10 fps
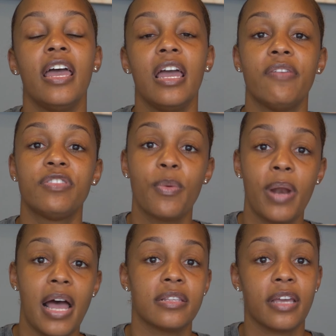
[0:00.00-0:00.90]
If
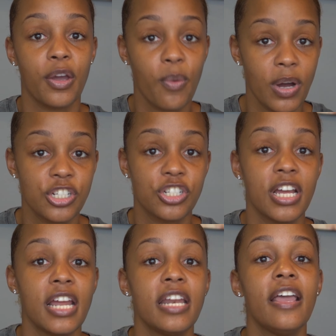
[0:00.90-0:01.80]
someone asks a
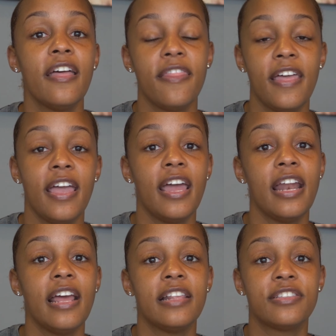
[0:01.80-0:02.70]
question,
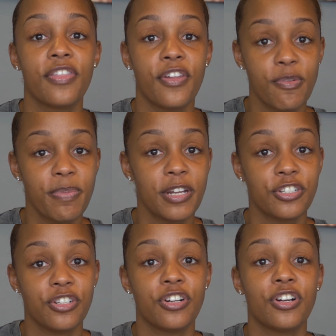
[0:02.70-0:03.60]
then it's their
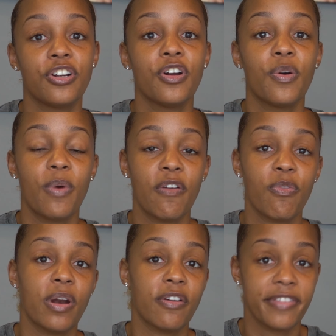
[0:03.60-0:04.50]
picture
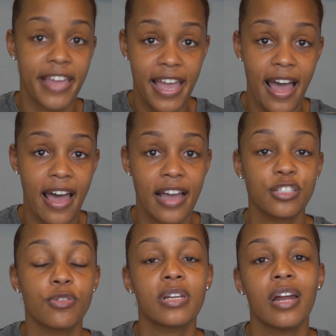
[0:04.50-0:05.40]
with whatever they
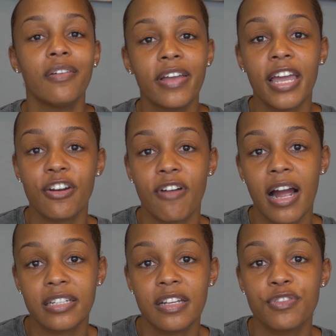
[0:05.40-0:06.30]
ask. So it's kind of like
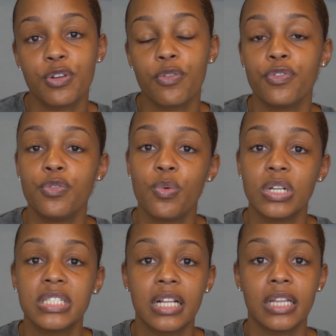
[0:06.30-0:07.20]
interactive. So if you
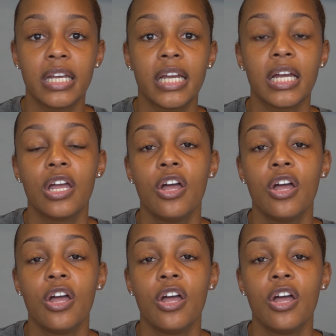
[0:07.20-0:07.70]
want to click